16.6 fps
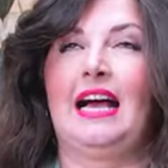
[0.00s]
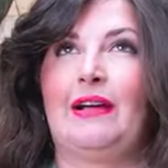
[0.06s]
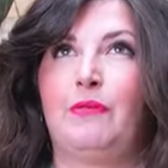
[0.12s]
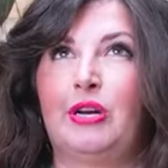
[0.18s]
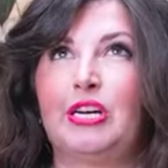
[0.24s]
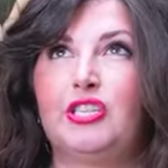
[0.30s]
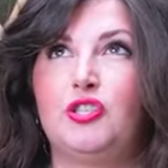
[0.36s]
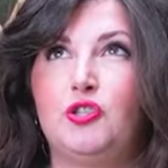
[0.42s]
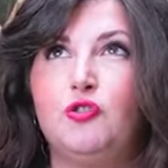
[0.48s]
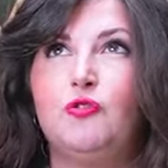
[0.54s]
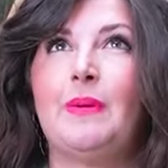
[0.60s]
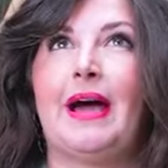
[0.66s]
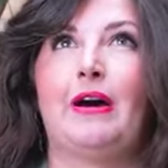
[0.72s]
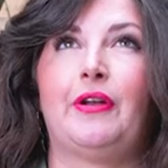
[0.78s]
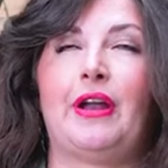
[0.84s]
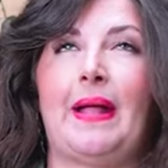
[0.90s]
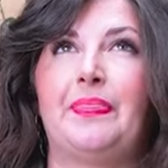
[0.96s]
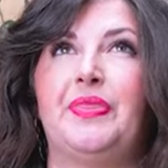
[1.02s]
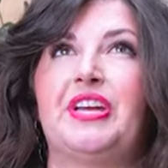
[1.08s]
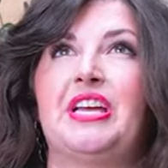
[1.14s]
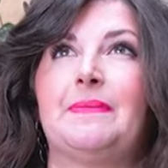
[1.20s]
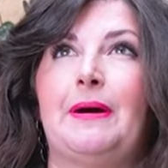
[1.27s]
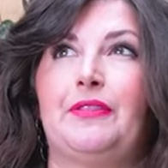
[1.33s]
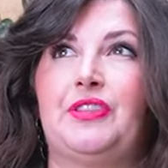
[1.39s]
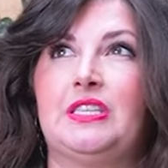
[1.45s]
I want to zoom out and
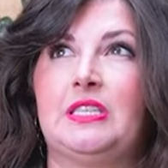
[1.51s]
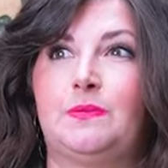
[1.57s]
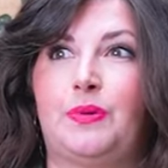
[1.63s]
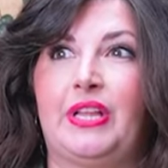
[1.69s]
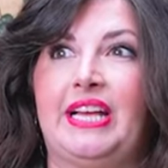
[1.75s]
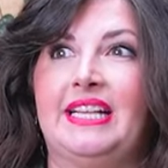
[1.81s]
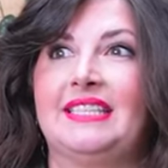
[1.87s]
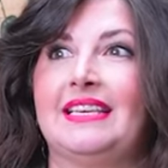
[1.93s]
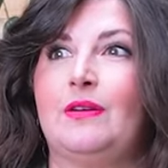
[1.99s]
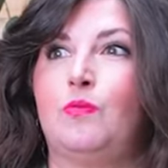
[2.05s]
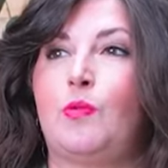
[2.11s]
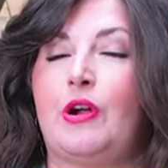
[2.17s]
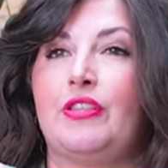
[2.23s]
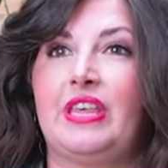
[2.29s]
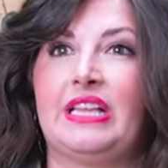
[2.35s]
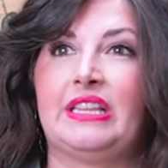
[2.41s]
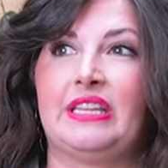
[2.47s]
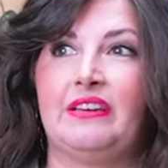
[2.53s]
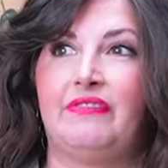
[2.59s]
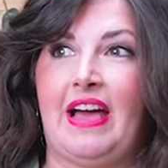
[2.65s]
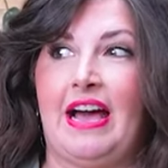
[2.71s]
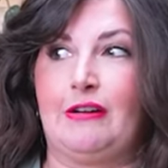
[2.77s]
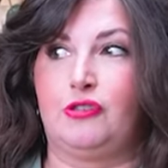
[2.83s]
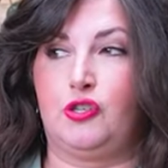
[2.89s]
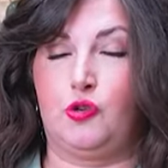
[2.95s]
think about these plants and where they live
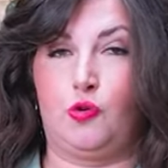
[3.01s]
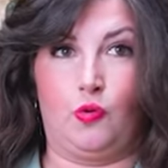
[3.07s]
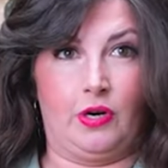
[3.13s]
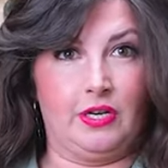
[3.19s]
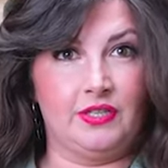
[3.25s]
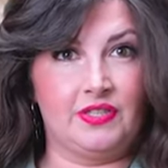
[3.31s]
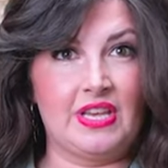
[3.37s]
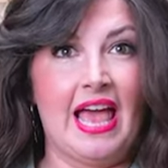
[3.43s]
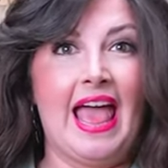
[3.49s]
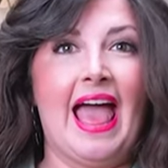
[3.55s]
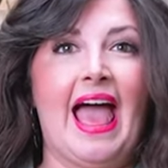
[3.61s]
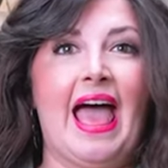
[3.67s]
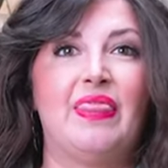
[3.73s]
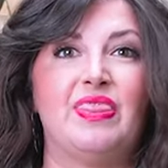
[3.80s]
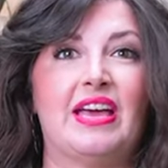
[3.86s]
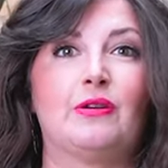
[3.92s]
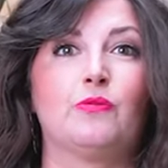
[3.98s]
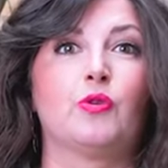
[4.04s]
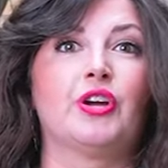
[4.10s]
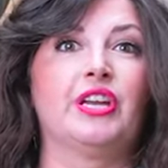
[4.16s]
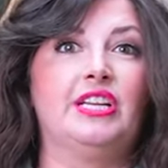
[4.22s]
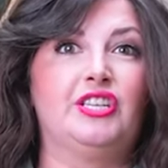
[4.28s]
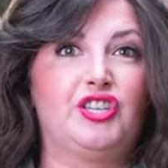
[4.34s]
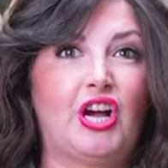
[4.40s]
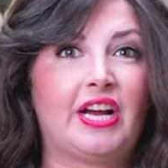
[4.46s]
outdoors. And then we're
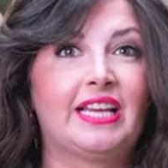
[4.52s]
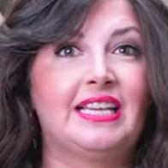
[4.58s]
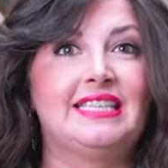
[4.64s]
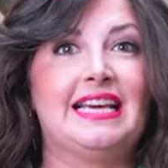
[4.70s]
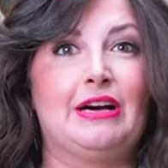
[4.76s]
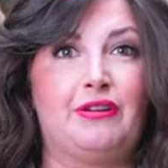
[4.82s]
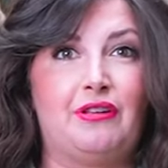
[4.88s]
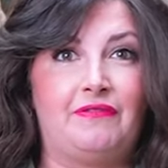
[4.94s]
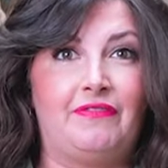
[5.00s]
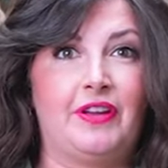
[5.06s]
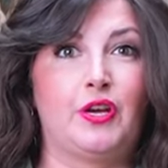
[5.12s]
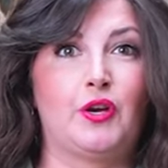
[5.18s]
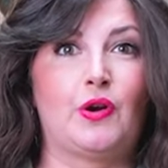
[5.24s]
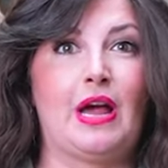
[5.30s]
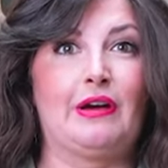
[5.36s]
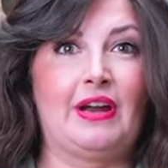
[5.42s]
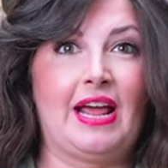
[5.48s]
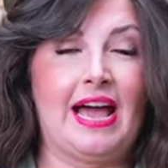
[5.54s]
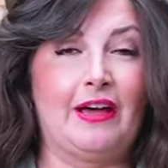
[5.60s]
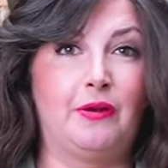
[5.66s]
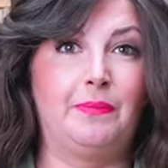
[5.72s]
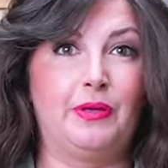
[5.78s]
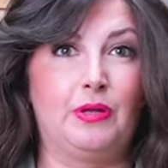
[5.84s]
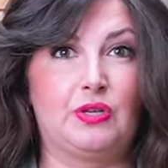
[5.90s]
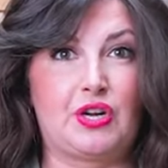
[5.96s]
going to chunk it down and figure out how
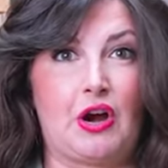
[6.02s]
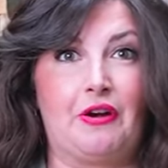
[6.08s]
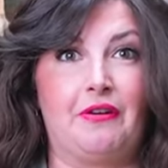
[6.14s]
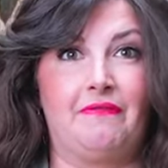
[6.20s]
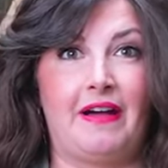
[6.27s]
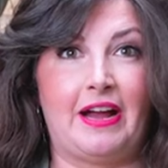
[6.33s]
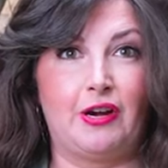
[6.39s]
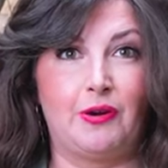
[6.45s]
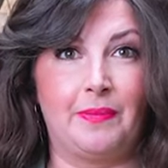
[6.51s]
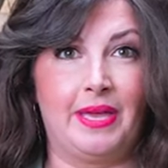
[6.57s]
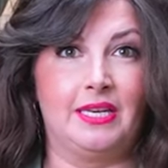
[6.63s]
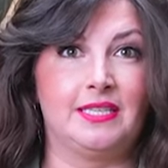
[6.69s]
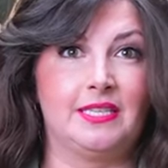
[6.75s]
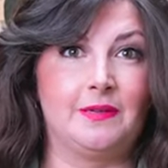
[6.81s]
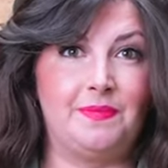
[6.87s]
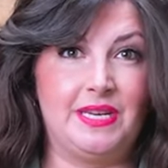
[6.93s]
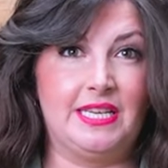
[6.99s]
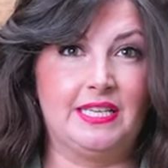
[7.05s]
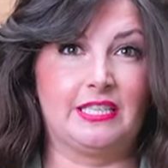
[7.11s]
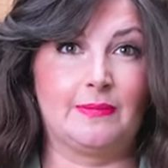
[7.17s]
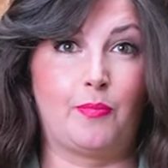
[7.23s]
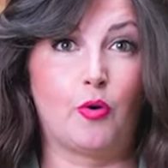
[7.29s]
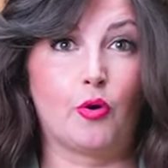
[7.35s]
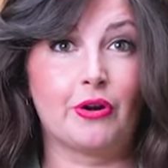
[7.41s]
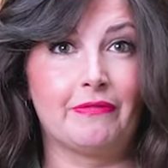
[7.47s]
to build our environment to be
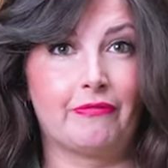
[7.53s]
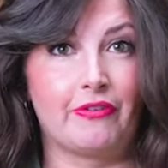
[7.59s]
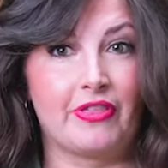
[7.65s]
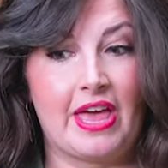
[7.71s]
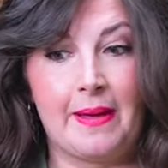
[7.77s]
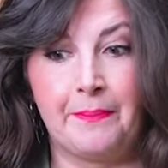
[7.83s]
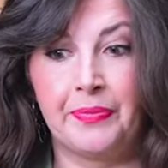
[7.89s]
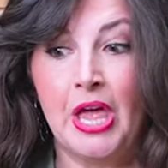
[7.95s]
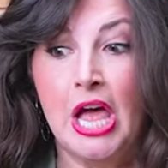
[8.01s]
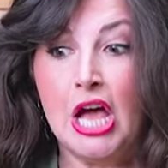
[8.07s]
supportive for them.